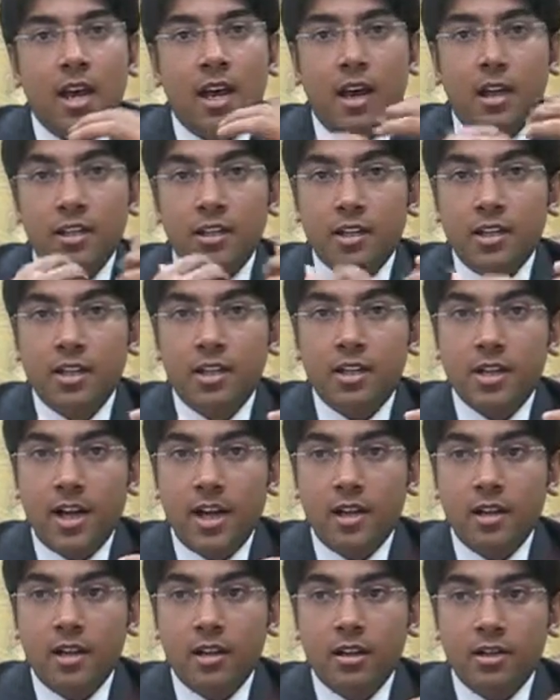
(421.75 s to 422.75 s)
until
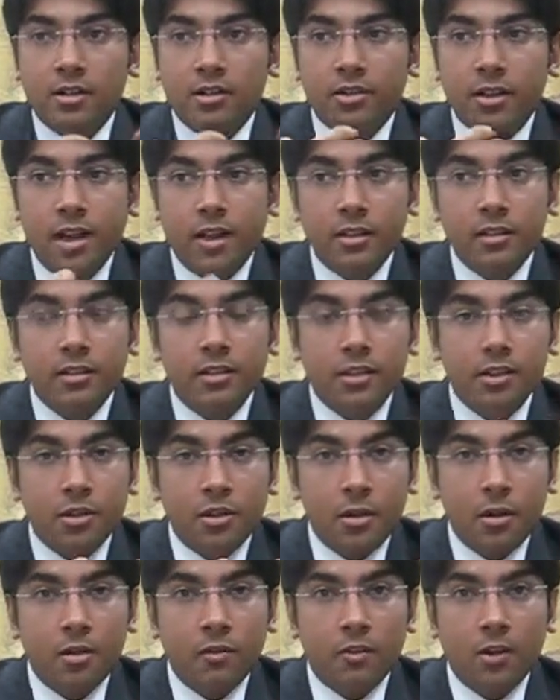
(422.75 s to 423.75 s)
China strengthens its
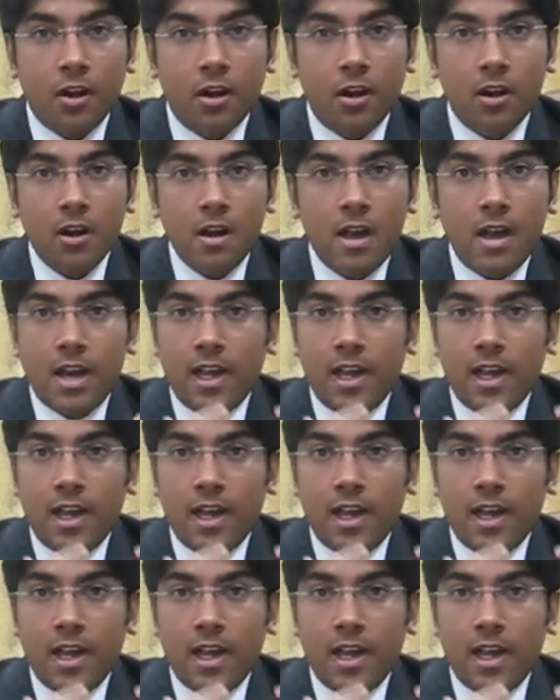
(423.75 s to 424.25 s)
rule of law,